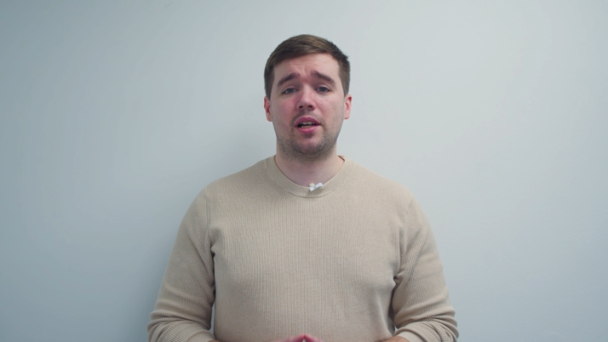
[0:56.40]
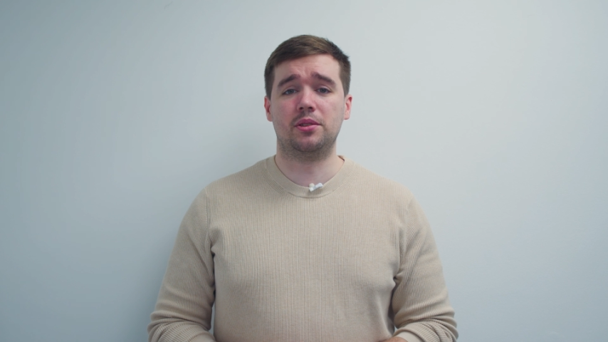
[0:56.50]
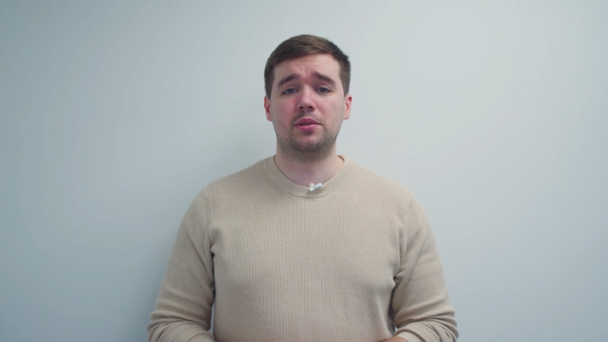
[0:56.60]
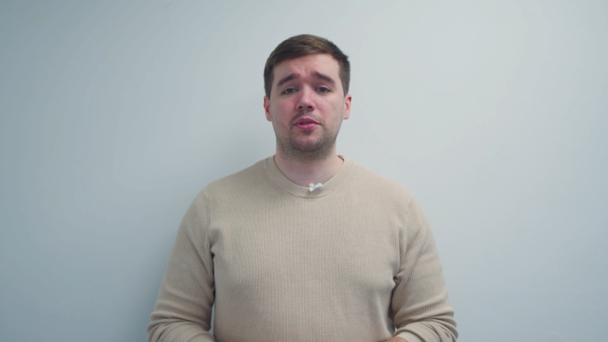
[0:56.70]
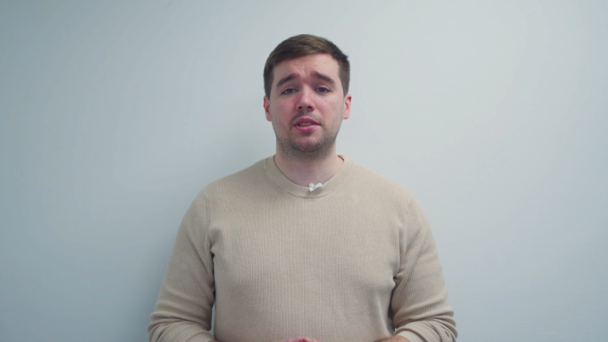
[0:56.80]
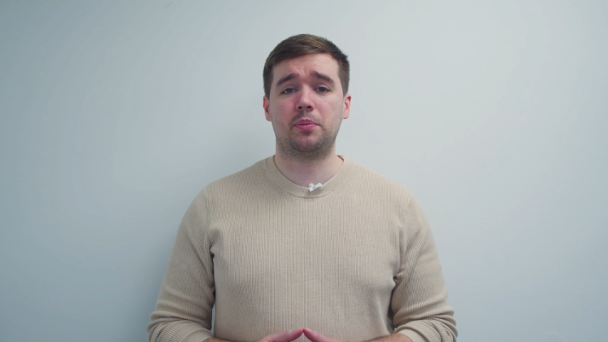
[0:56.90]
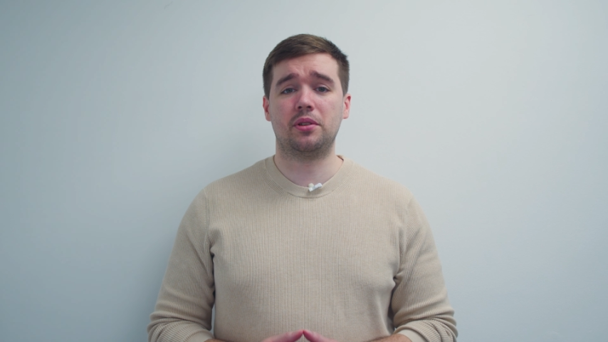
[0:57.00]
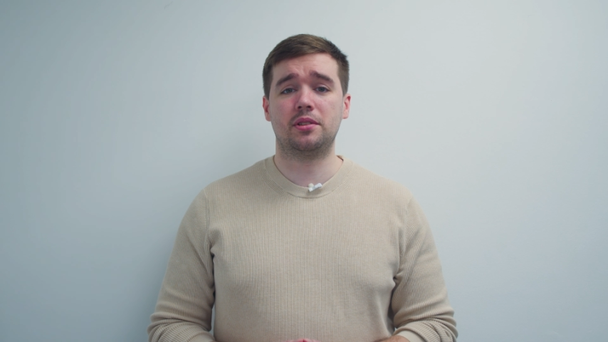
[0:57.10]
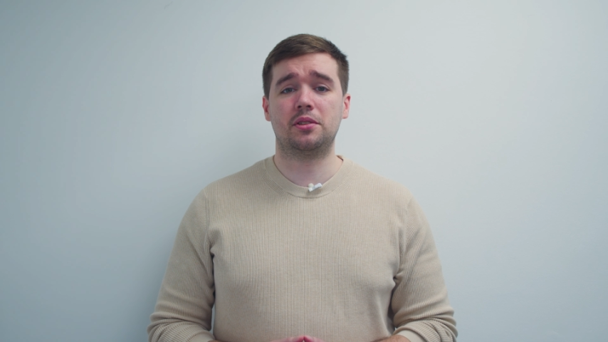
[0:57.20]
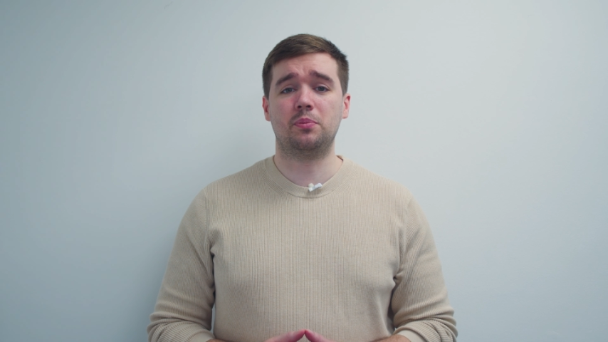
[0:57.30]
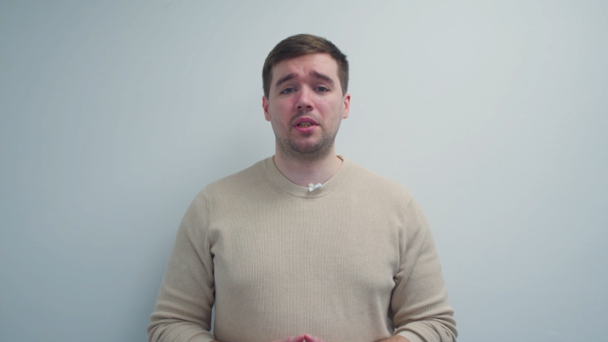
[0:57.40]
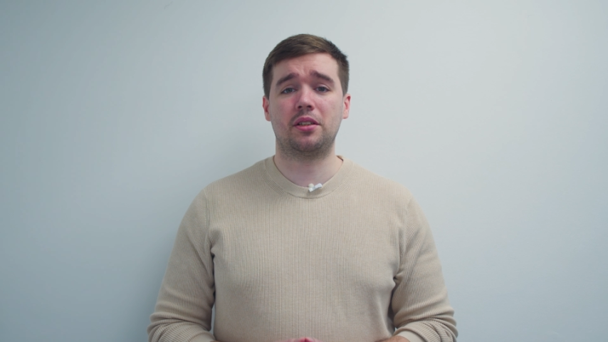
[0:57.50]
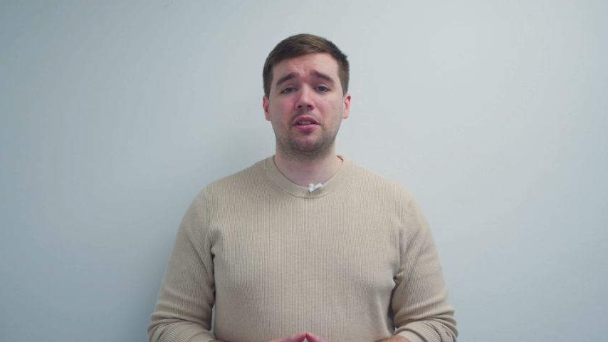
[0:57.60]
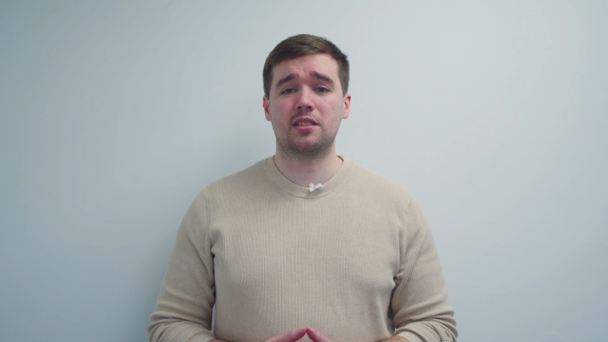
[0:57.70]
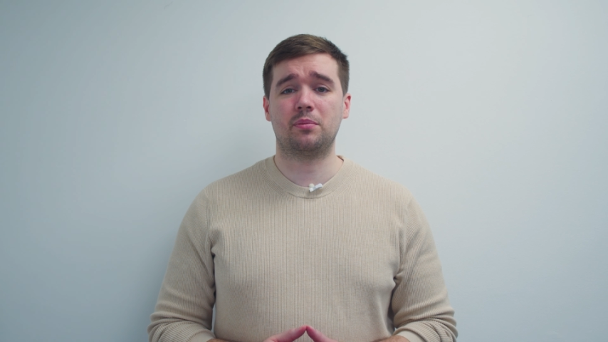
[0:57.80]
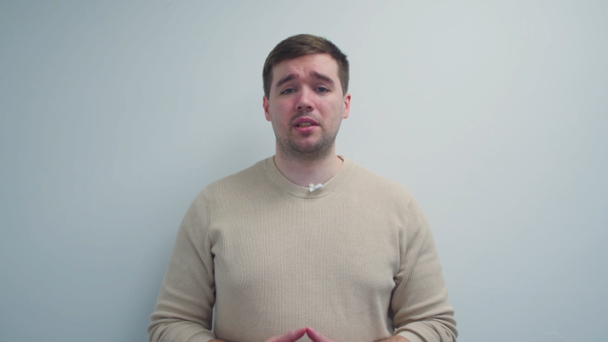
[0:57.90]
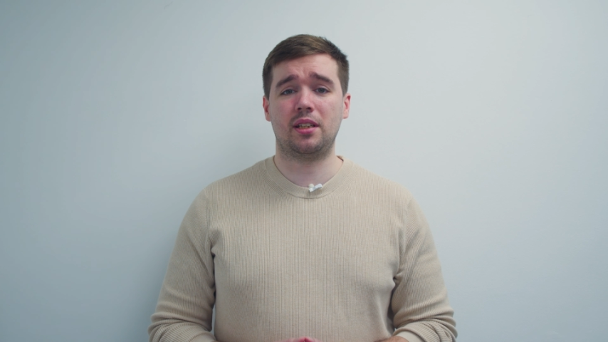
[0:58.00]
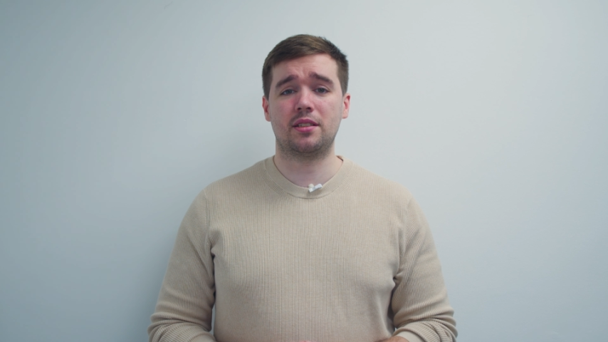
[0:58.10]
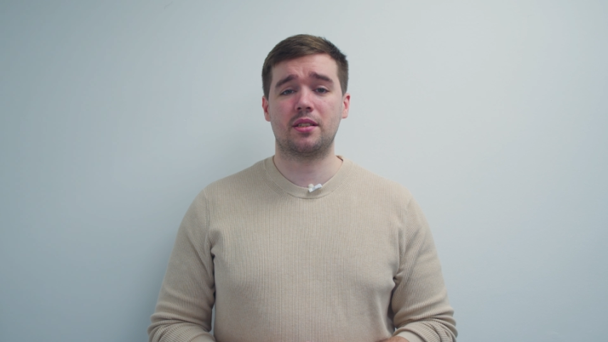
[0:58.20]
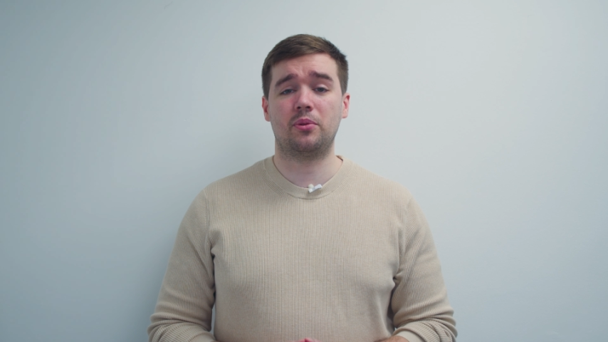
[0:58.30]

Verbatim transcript: valued for its ability to meet customer needs